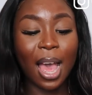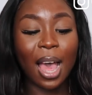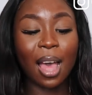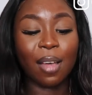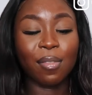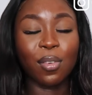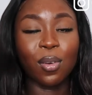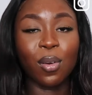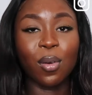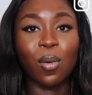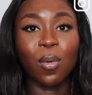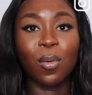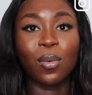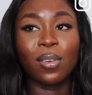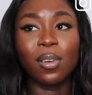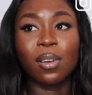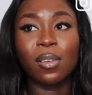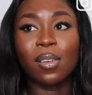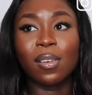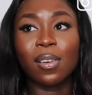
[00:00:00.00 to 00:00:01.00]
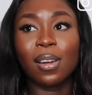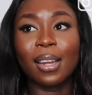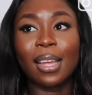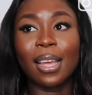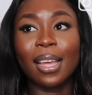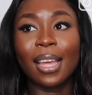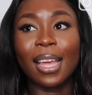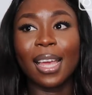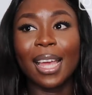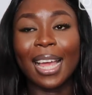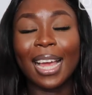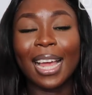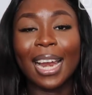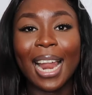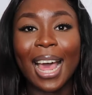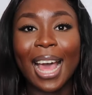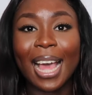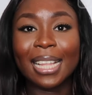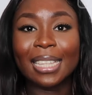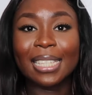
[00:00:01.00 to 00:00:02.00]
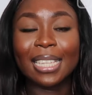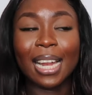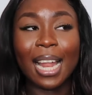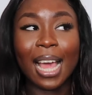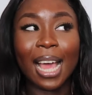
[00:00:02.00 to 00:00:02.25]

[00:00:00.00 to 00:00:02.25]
I feel inclined to